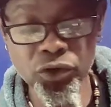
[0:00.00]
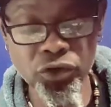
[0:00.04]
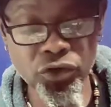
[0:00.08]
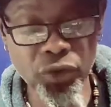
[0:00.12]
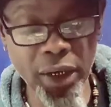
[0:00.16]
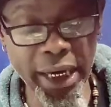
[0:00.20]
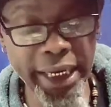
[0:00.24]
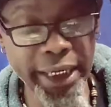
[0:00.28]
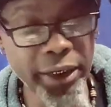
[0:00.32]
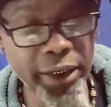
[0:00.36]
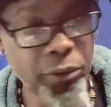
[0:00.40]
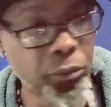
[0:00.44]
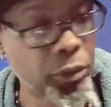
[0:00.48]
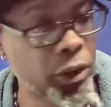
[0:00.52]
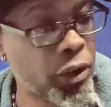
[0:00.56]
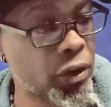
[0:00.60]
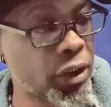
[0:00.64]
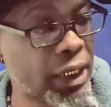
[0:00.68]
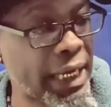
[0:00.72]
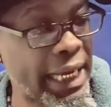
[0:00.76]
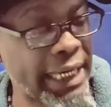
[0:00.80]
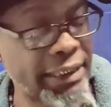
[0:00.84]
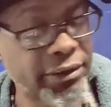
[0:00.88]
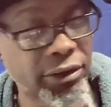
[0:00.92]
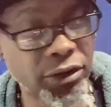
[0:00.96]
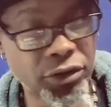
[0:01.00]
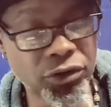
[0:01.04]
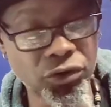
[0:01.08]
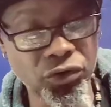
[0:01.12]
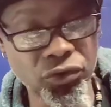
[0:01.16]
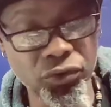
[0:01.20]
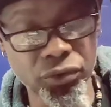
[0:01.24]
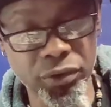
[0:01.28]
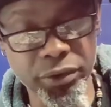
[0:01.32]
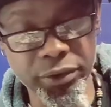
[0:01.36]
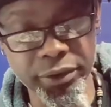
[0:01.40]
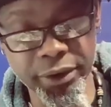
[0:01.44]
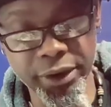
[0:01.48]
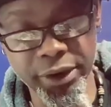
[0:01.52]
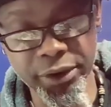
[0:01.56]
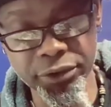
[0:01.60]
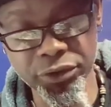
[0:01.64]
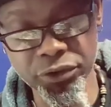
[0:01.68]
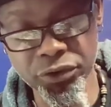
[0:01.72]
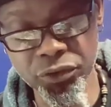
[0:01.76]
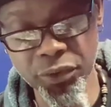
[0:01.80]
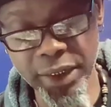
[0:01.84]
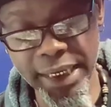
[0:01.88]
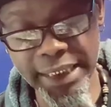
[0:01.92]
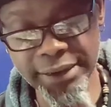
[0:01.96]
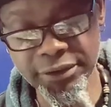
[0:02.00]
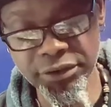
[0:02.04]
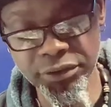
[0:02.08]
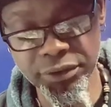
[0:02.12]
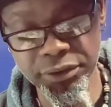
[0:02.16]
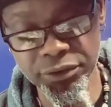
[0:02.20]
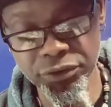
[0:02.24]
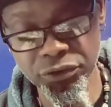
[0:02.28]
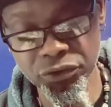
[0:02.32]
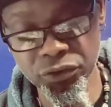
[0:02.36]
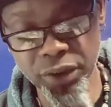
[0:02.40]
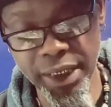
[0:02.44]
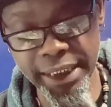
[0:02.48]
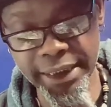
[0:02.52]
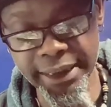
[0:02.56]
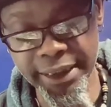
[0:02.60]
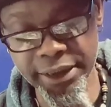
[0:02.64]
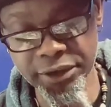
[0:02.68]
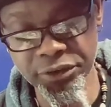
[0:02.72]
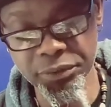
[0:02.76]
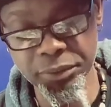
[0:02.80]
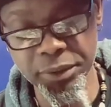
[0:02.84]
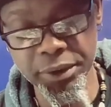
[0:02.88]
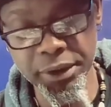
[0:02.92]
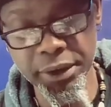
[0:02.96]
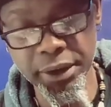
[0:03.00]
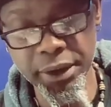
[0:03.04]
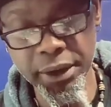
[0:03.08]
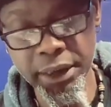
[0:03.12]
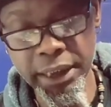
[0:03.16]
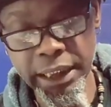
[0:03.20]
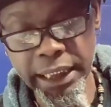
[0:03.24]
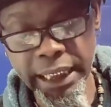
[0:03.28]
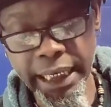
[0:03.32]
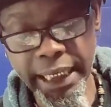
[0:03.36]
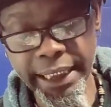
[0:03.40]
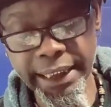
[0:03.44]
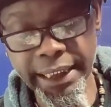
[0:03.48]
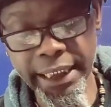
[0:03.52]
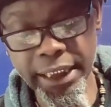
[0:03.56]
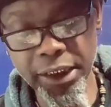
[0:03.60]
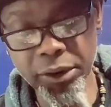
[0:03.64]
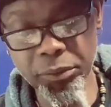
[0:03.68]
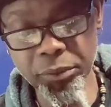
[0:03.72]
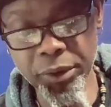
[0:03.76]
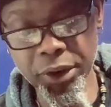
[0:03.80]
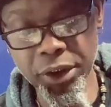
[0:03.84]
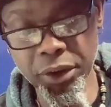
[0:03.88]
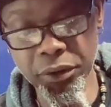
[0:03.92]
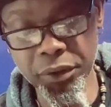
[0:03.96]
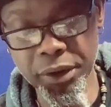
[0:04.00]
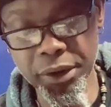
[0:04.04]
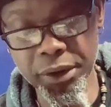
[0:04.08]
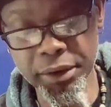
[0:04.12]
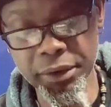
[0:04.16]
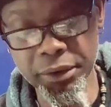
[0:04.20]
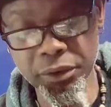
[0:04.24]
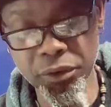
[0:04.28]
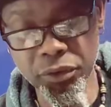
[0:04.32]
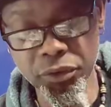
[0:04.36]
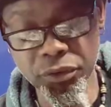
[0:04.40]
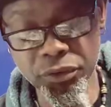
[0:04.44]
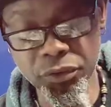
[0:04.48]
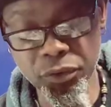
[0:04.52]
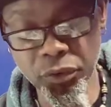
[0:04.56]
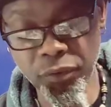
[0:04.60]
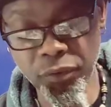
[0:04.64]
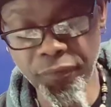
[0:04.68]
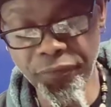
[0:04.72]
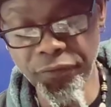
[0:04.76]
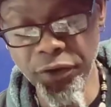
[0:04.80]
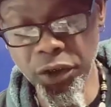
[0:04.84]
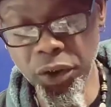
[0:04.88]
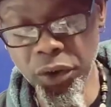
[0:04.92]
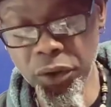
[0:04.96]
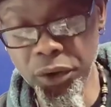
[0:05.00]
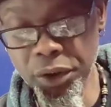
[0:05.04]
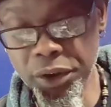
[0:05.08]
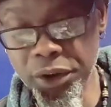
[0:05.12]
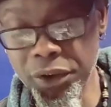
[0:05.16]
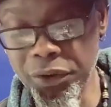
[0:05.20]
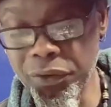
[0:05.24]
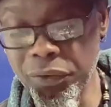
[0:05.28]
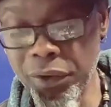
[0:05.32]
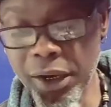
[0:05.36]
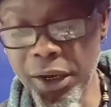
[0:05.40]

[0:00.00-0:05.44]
You strike it. We're going to actually strike this one. And then we're going to float it